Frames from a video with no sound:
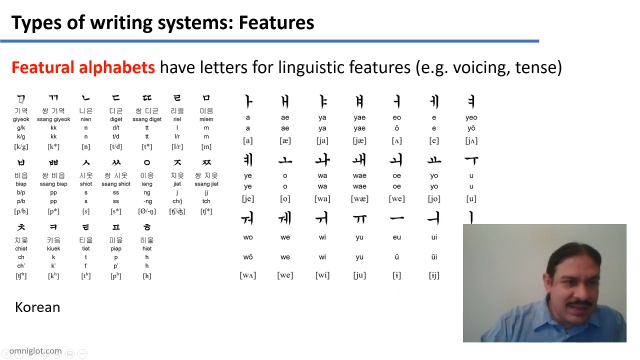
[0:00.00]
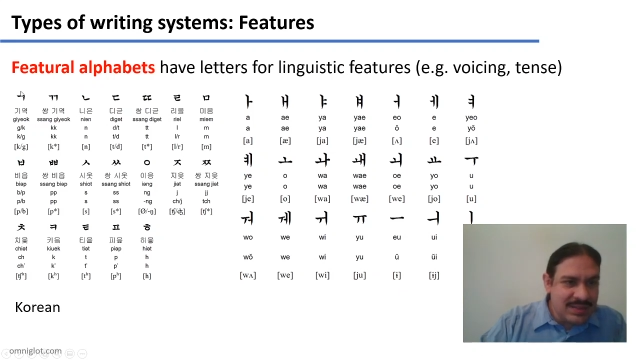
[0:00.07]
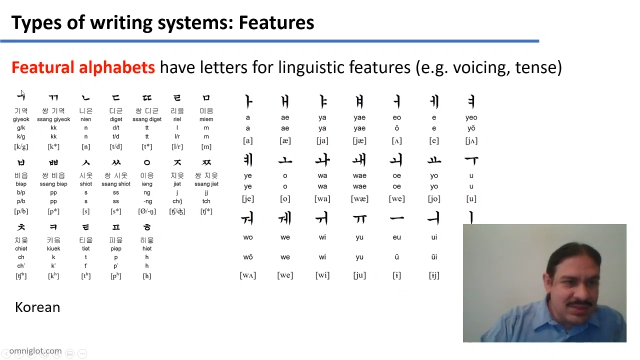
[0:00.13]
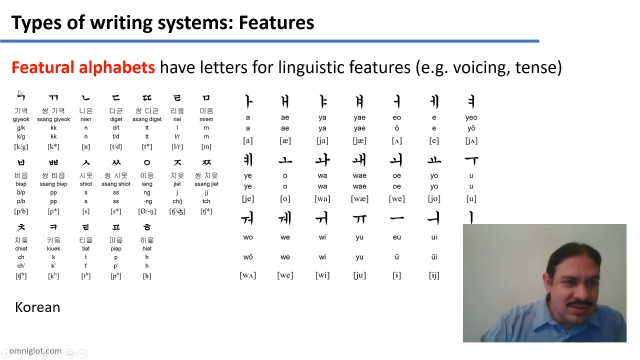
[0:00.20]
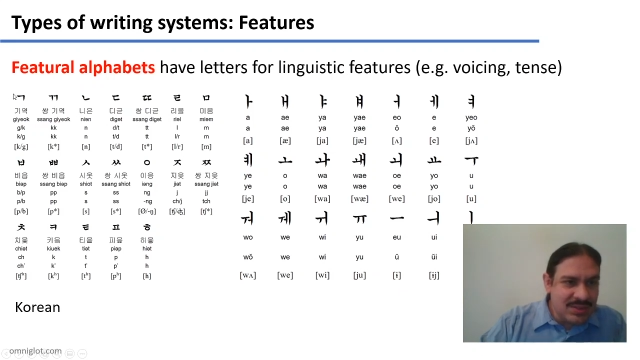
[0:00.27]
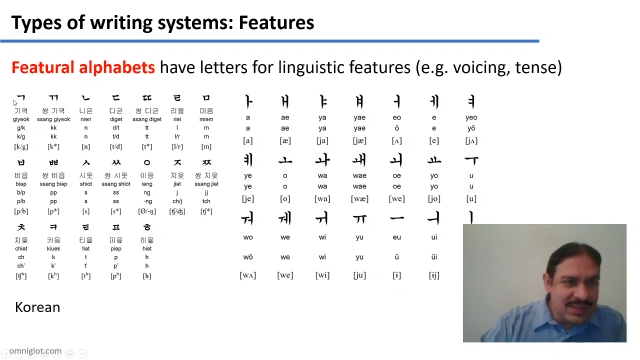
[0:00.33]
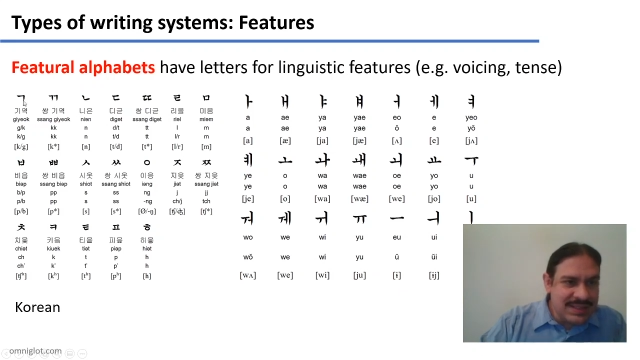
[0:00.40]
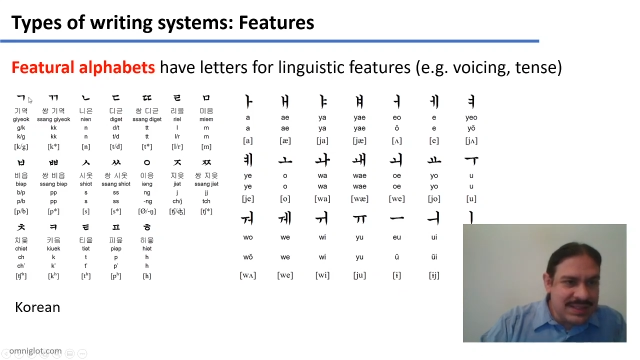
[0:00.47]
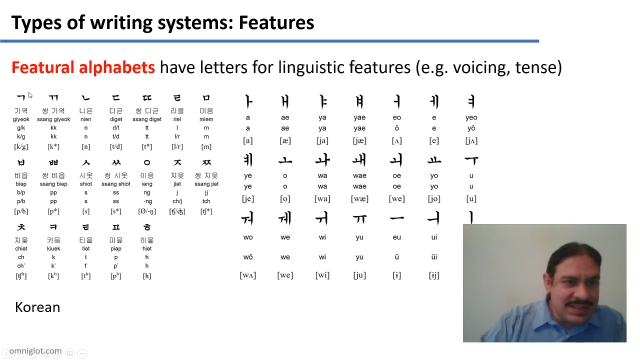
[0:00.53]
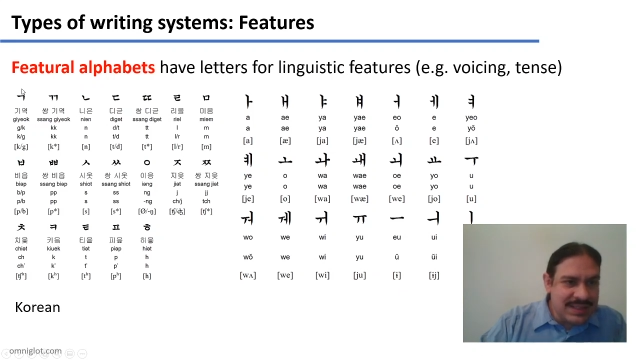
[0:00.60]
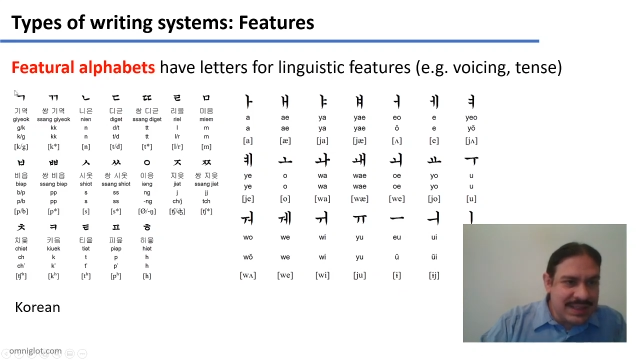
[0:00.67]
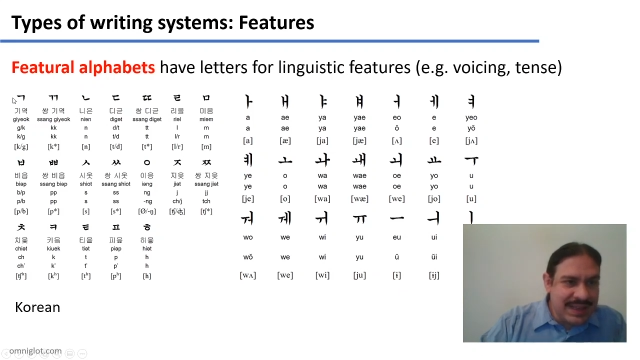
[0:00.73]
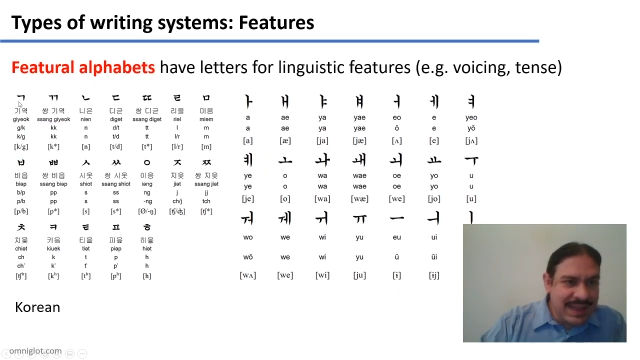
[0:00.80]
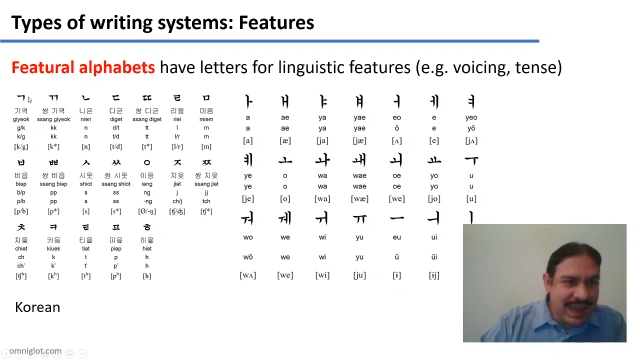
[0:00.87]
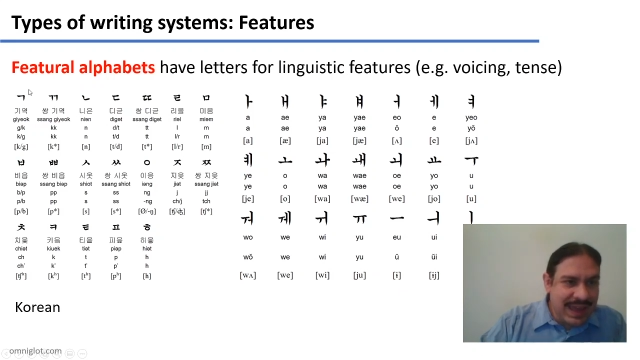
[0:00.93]
So this is
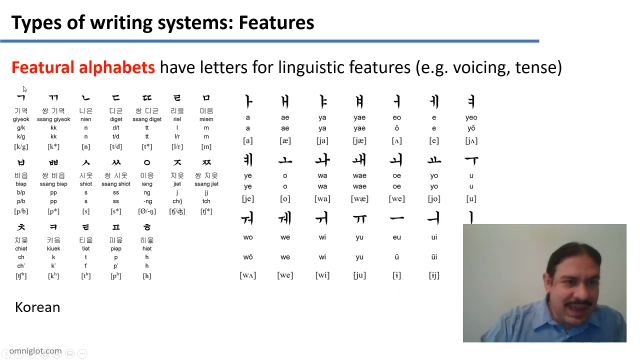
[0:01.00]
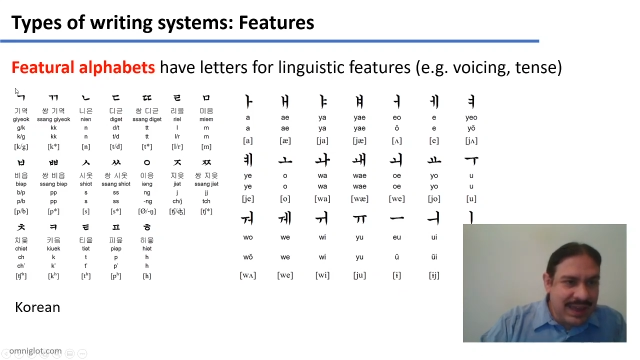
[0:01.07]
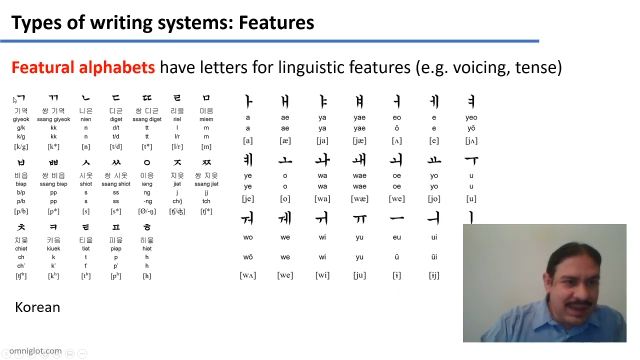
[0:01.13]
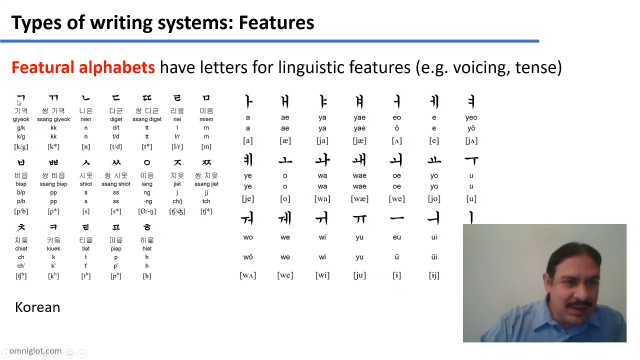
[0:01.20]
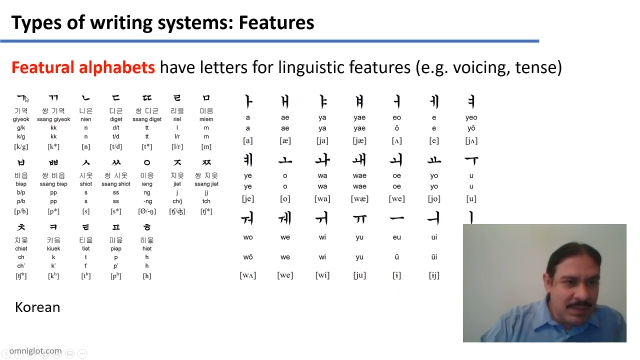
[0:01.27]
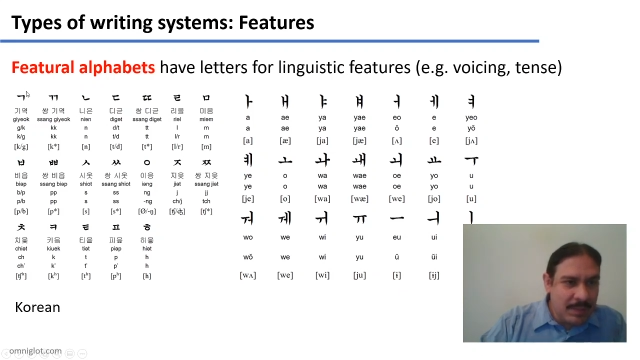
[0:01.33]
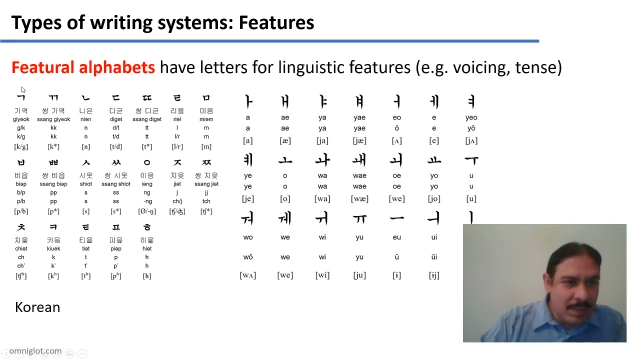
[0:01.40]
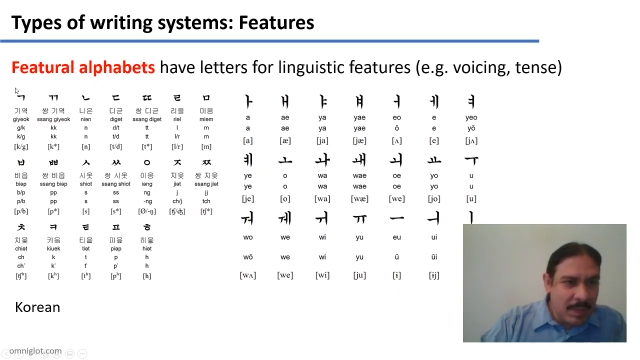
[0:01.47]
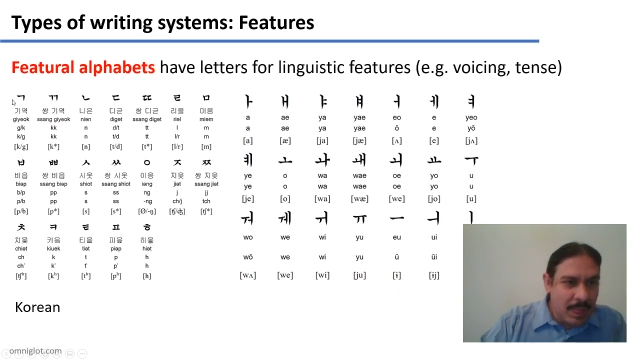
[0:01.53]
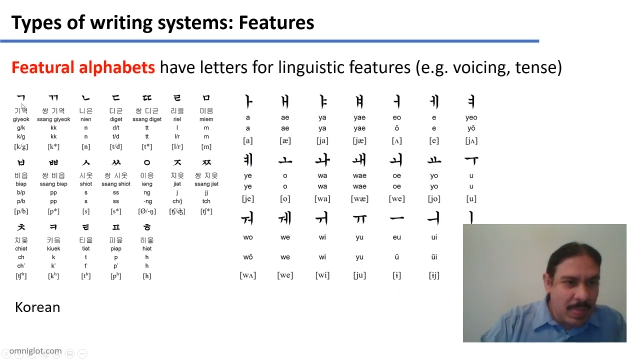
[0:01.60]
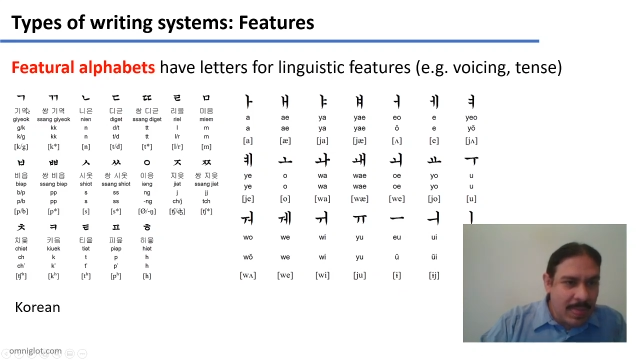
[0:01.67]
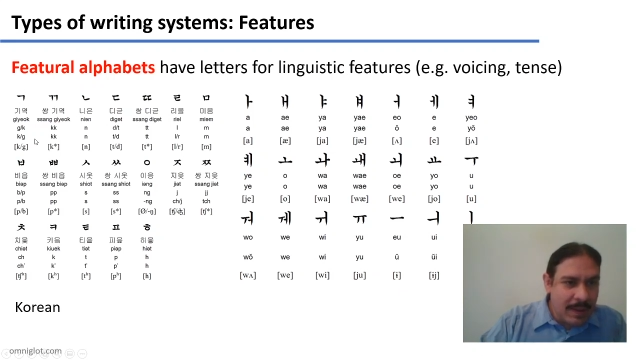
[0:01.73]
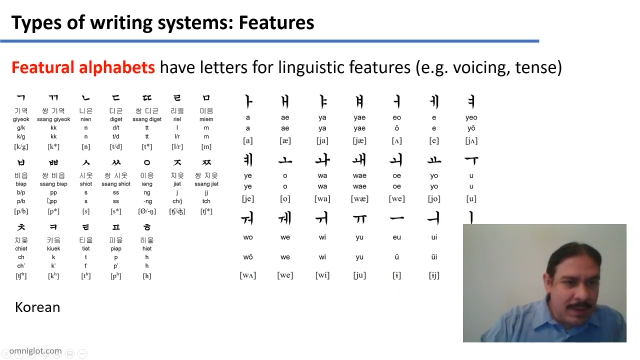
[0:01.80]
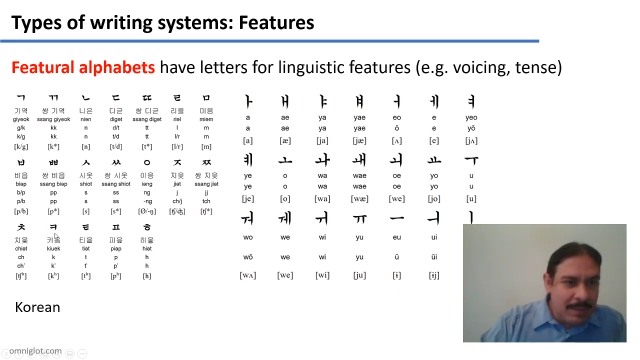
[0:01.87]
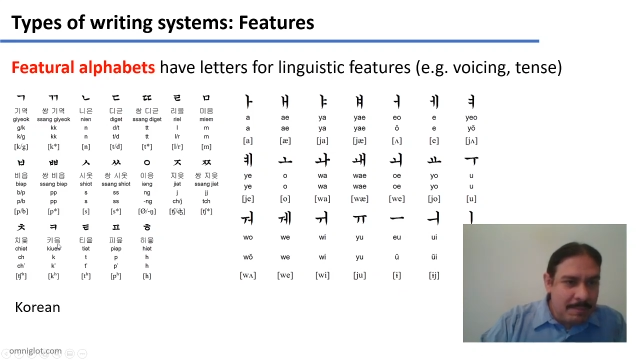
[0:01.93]
the k,
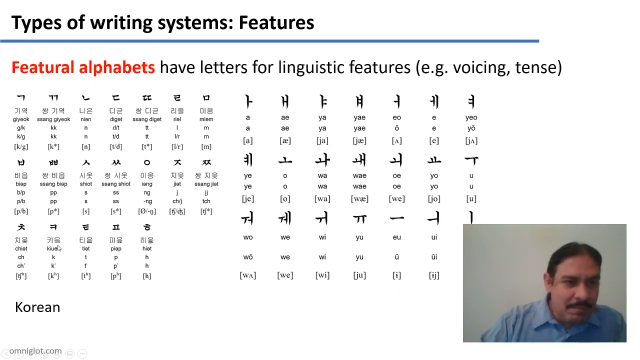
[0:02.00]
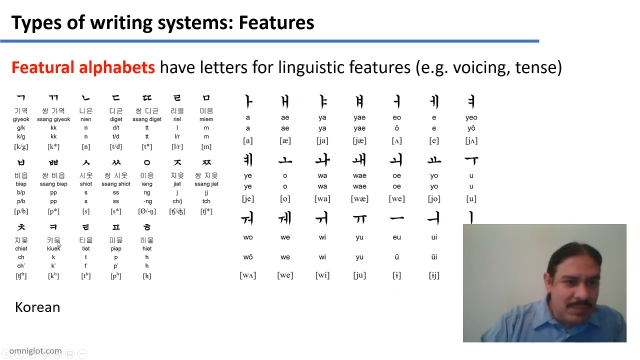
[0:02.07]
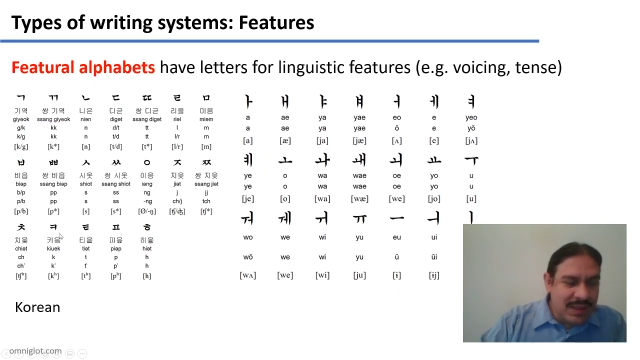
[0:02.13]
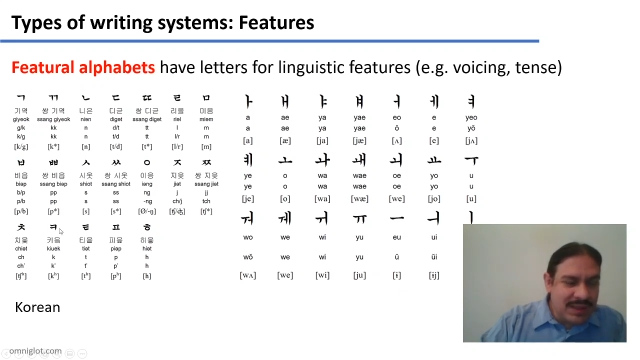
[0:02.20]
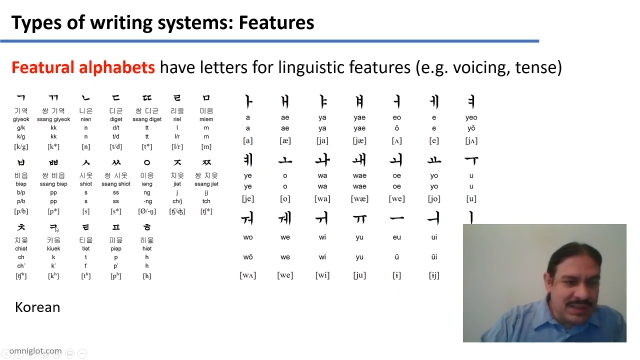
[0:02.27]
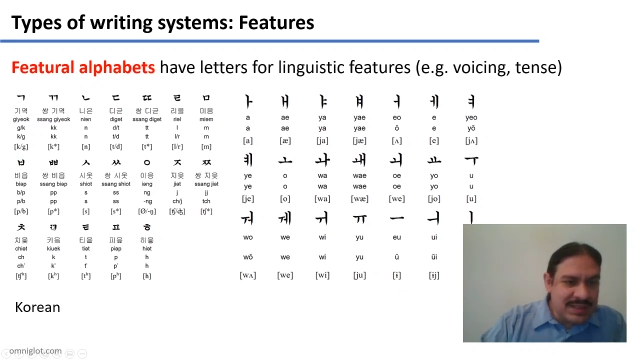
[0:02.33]
and